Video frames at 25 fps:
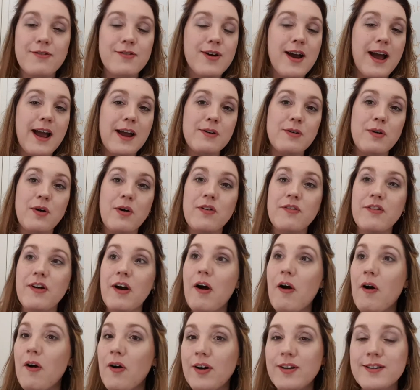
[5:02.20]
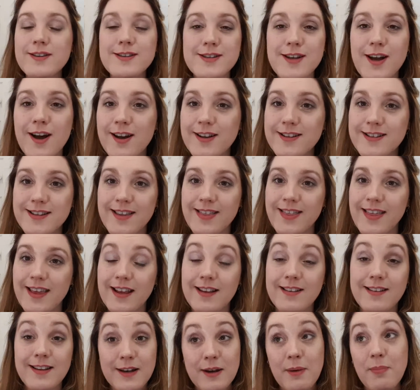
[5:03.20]
cried over all sorts of
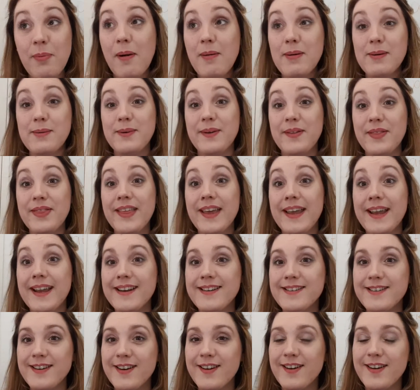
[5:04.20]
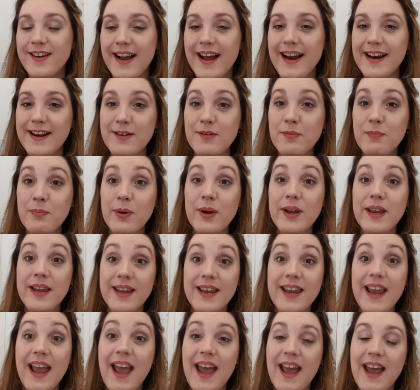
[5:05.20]
things, and you probably wouldn't think it to look at us, but
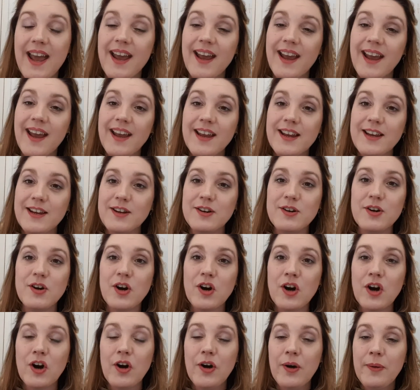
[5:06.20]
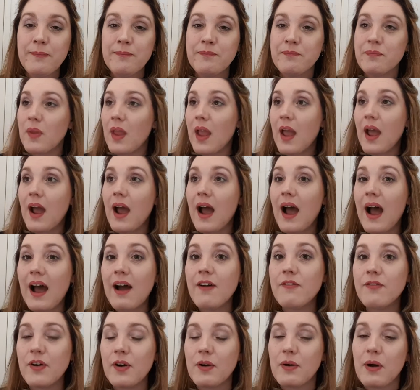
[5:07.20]
yeah,
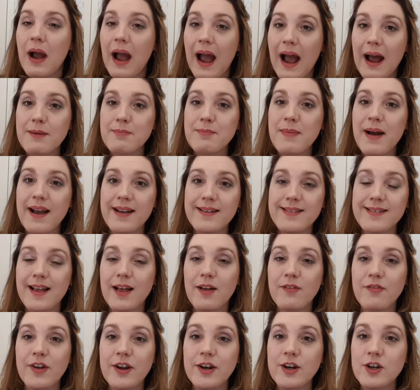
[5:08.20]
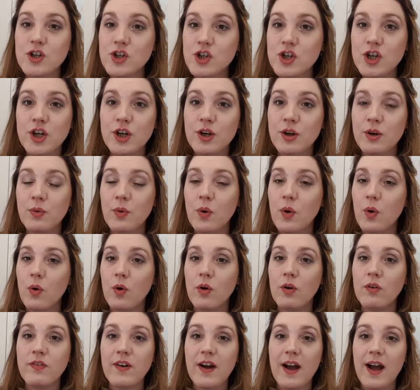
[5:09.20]
I've had myself in a chew
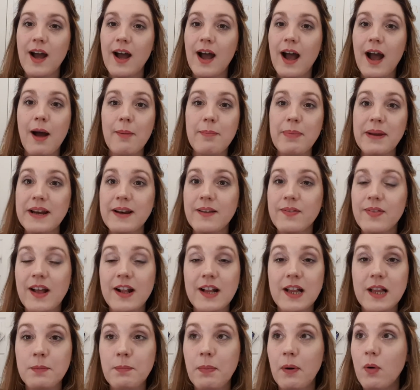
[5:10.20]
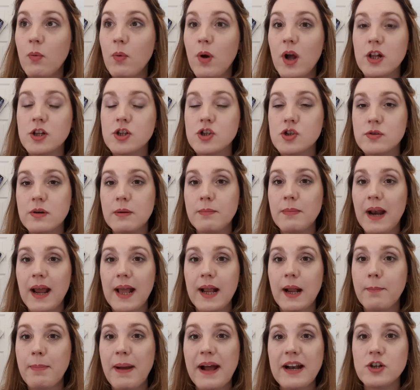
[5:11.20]
over, I've been in that spirit world screaming
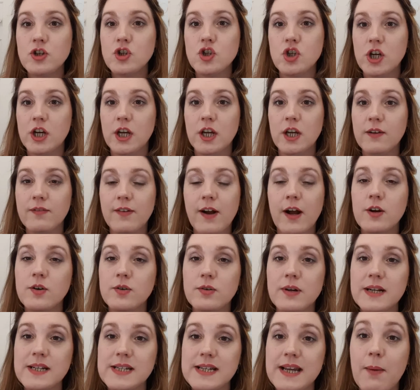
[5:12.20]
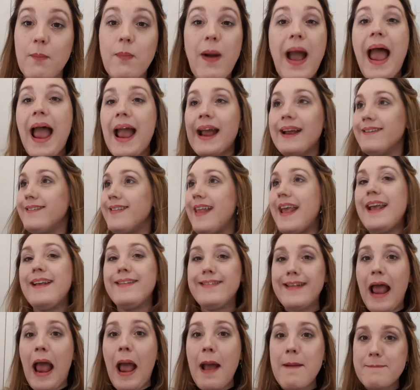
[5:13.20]
like a banshee. You've got no idea, why is this
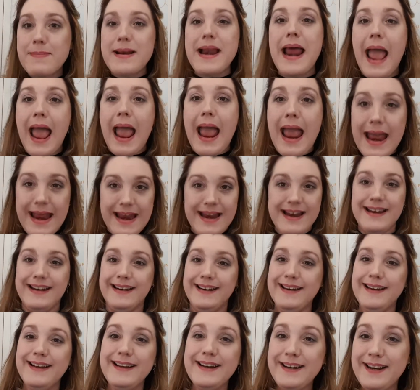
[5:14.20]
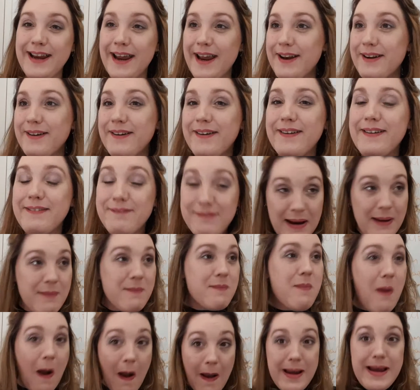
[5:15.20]
happening? Do you know, like,
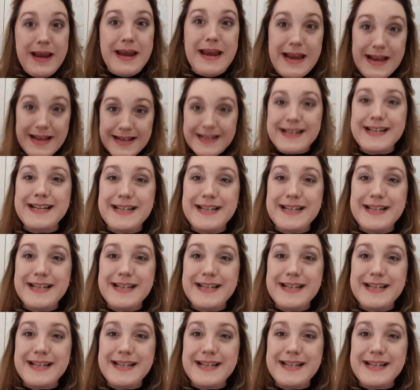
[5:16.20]
what are you